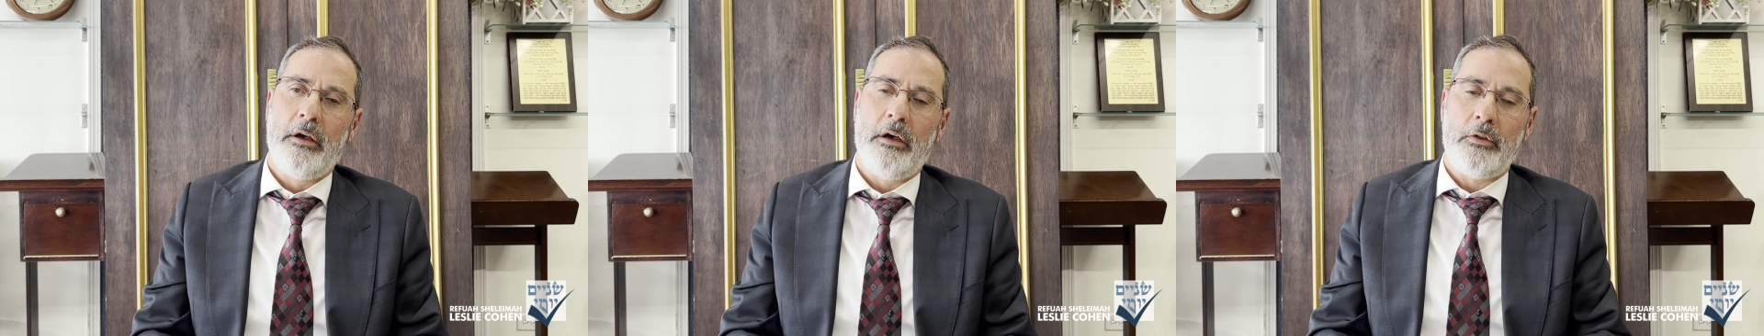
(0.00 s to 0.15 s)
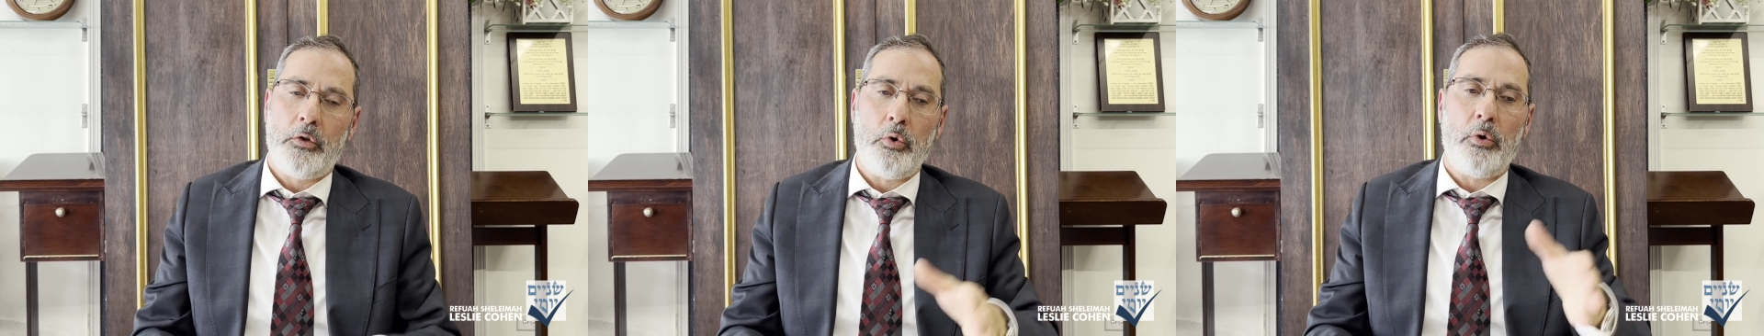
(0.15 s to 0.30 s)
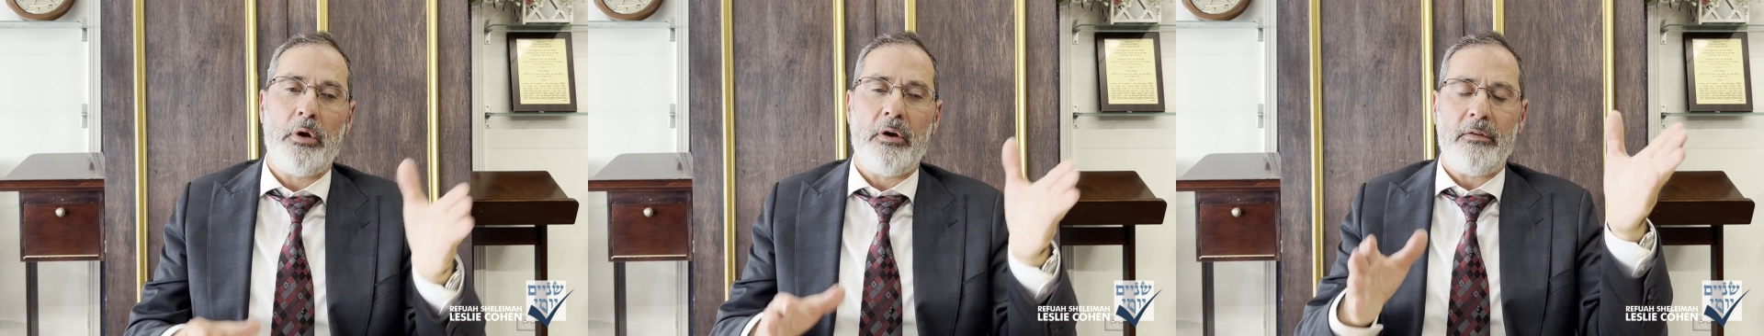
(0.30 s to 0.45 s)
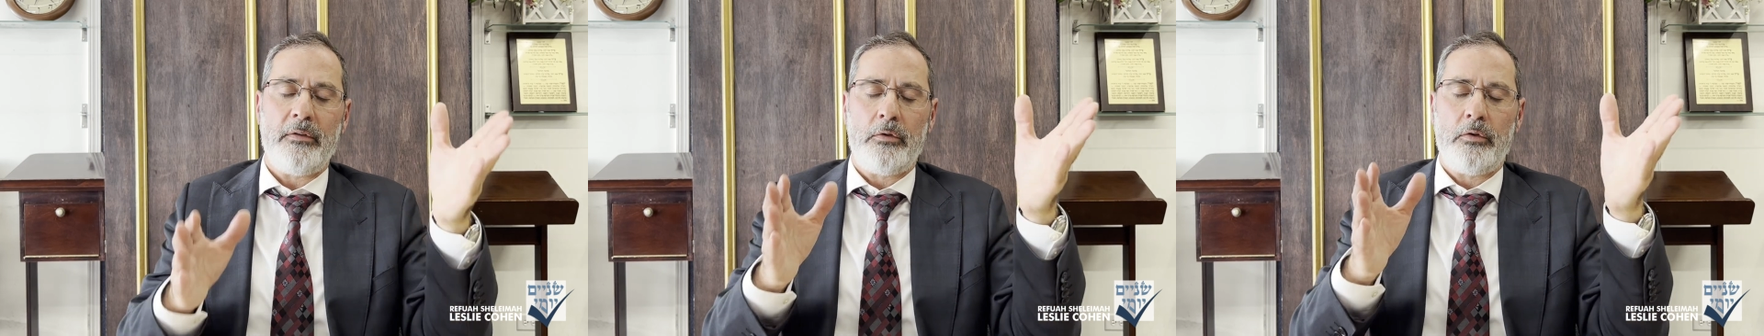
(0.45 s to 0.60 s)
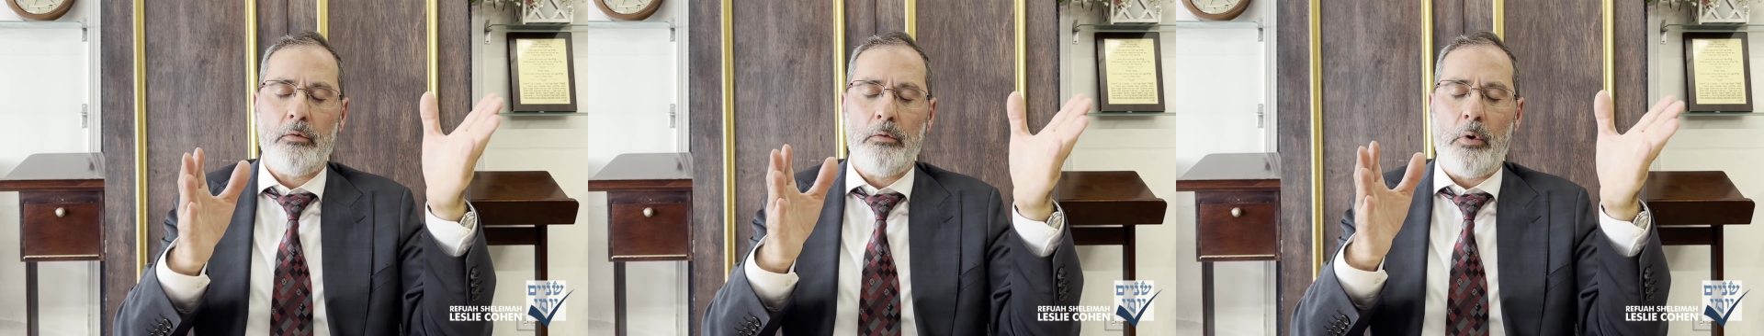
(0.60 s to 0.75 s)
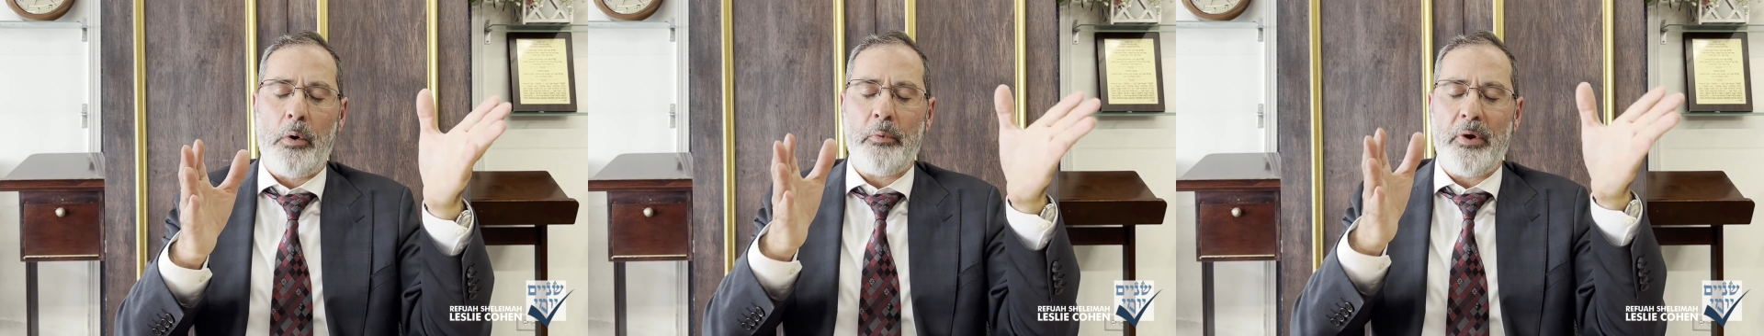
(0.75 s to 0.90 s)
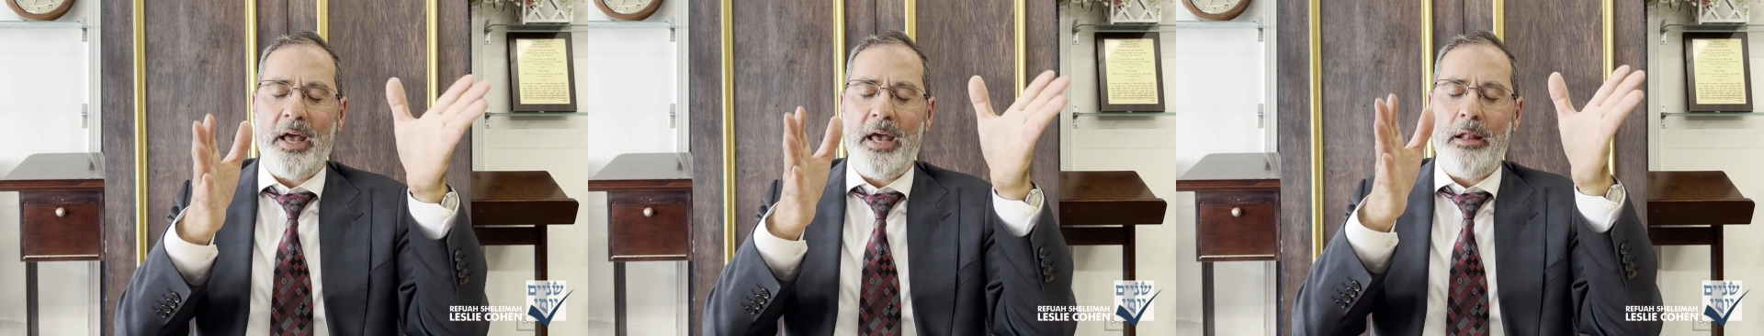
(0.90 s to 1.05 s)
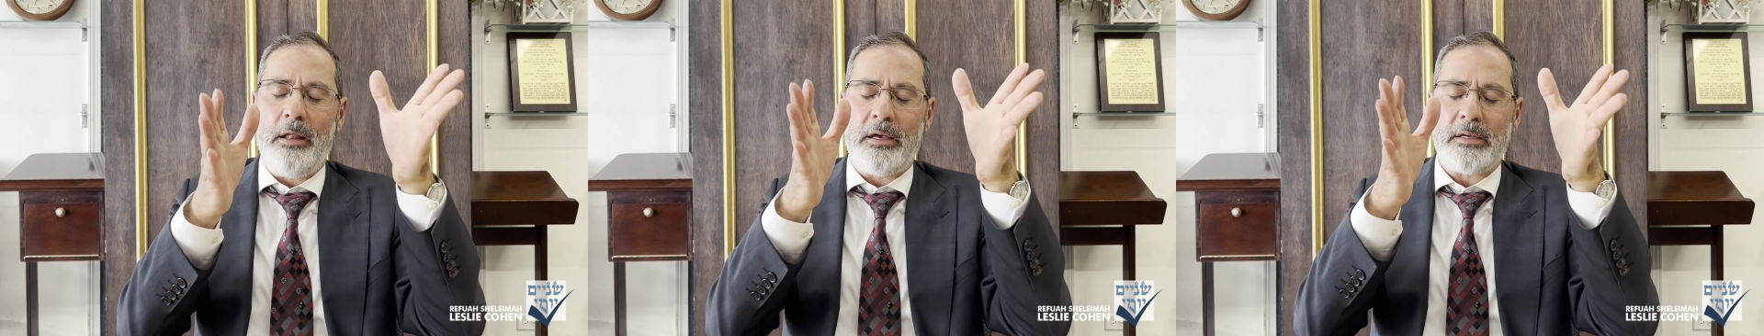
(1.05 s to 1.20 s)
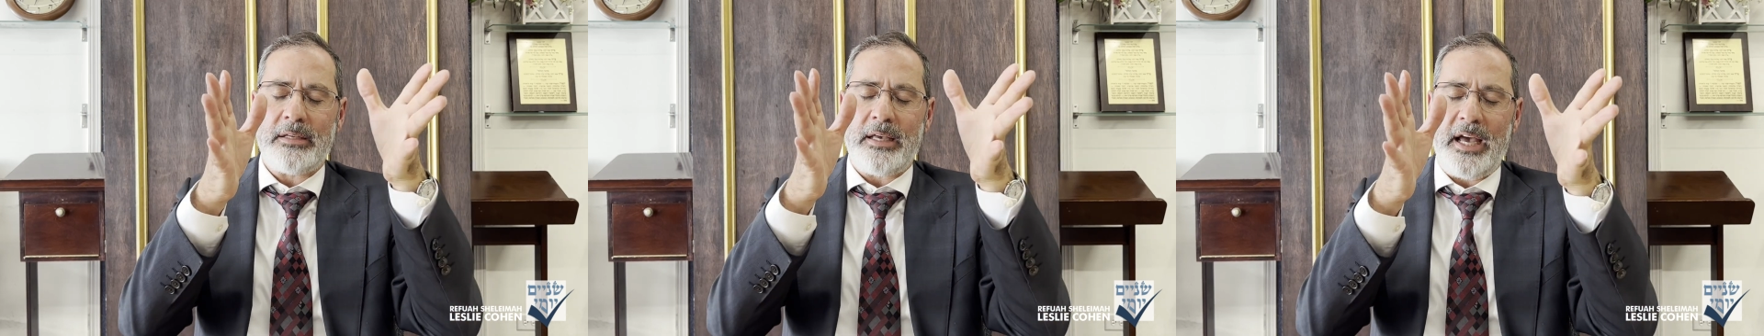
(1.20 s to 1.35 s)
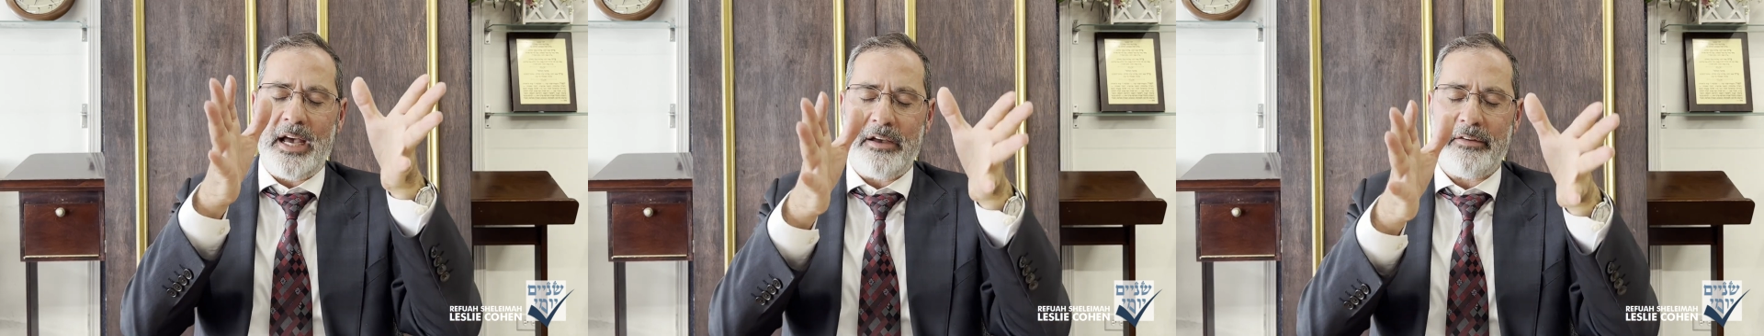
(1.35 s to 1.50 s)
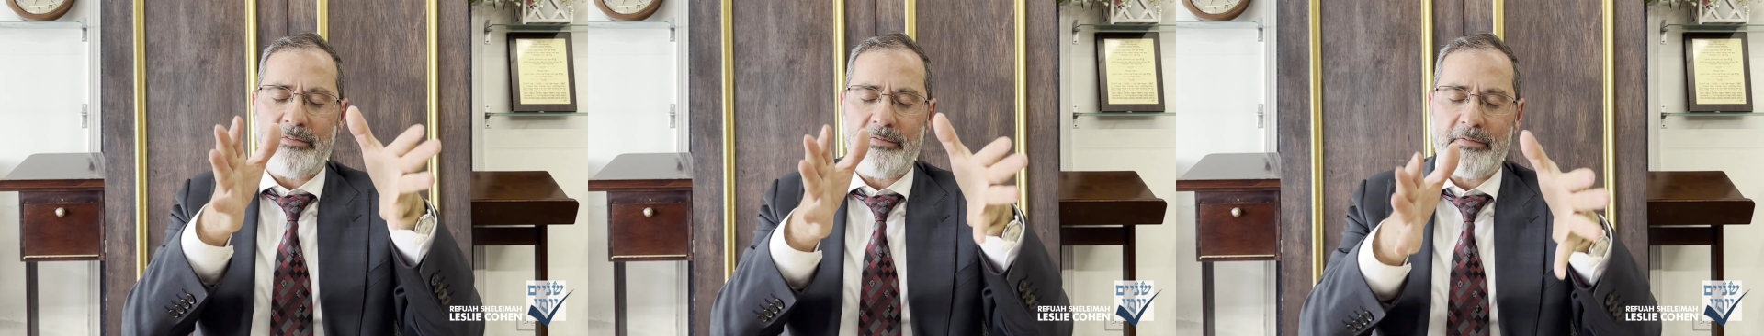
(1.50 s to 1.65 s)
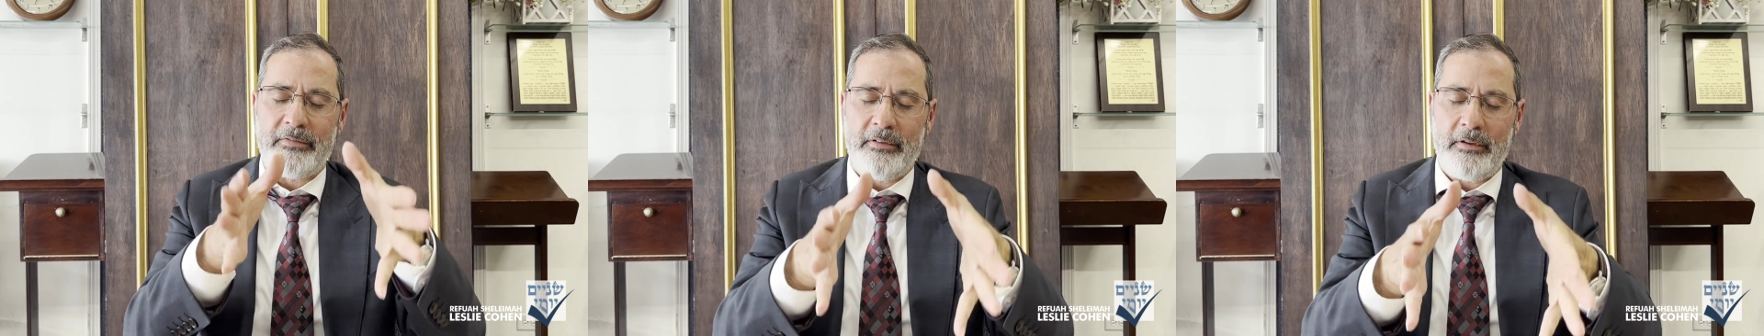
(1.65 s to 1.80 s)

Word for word: two and a, why don't we let us have